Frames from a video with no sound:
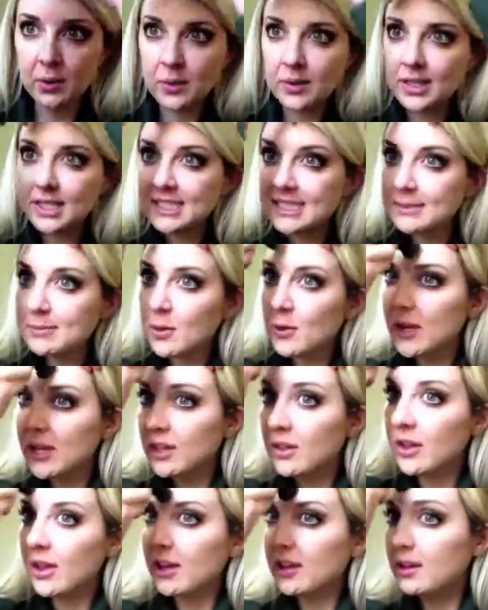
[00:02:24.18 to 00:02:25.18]
a really
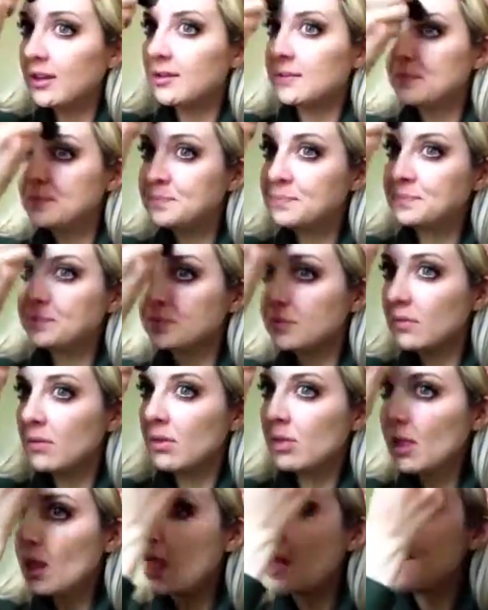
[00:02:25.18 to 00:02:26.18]
smoky look.
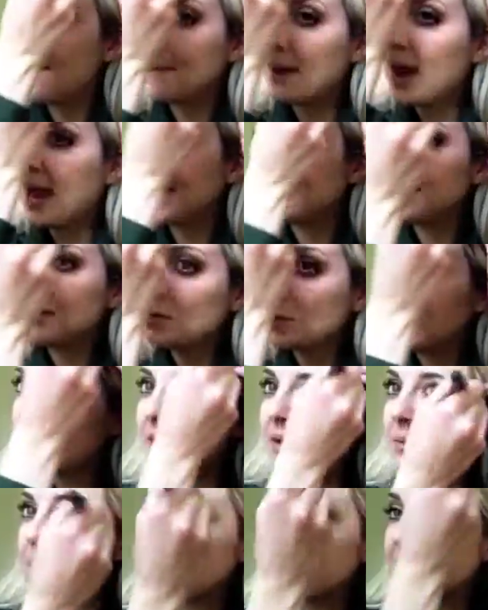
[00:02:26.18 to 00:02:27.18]
But I didn't want
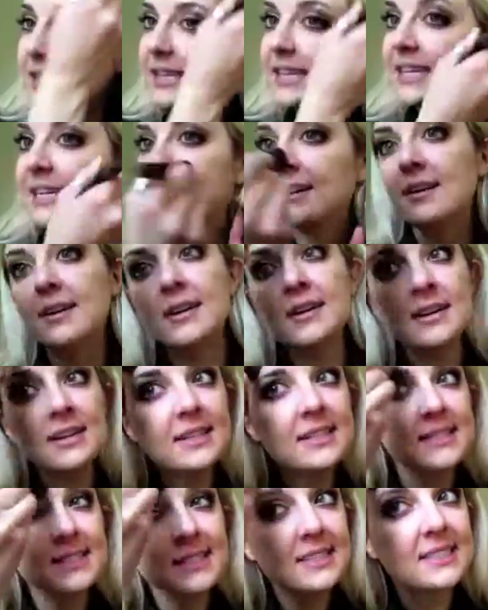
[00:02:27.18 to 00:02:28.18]
to completely
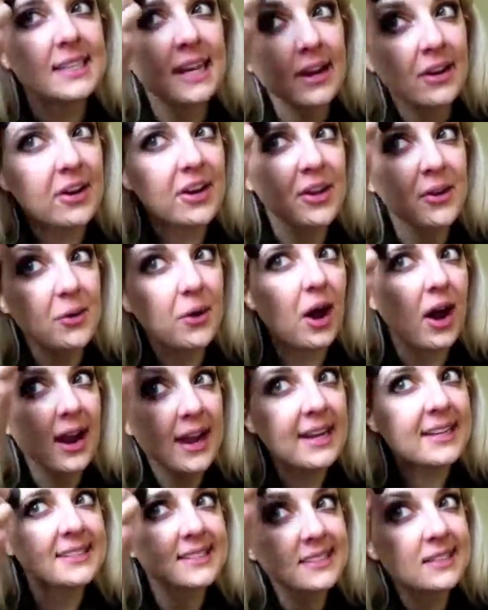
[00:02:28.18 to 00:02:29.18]
scare you
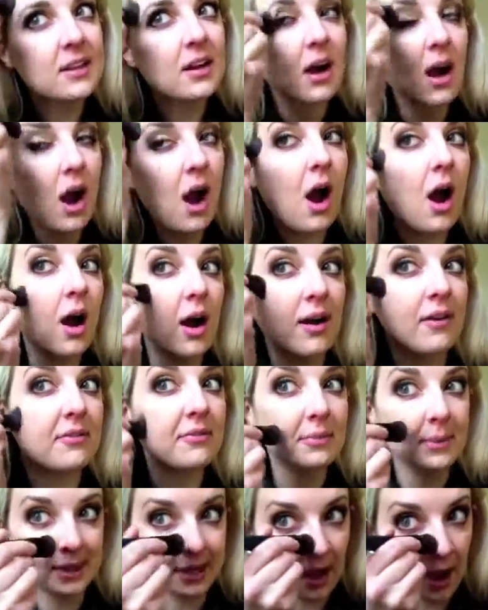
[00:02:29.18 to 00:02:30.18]
guys
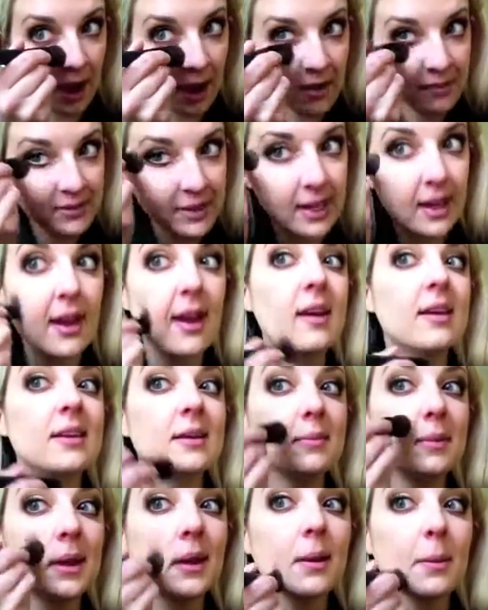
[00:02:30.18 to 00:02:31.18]
off by not having
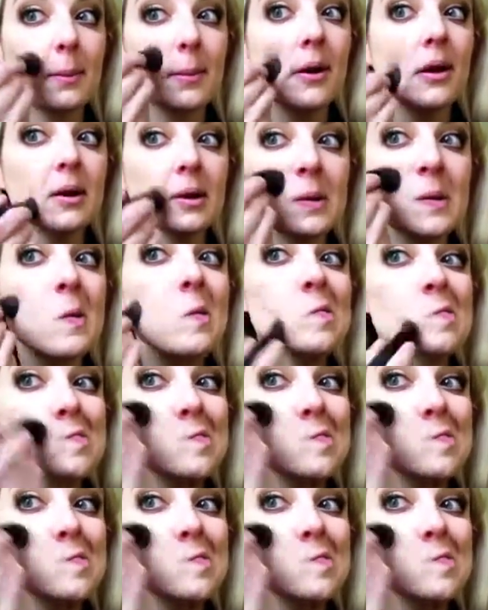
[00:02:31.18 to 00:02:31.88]
any makeup on.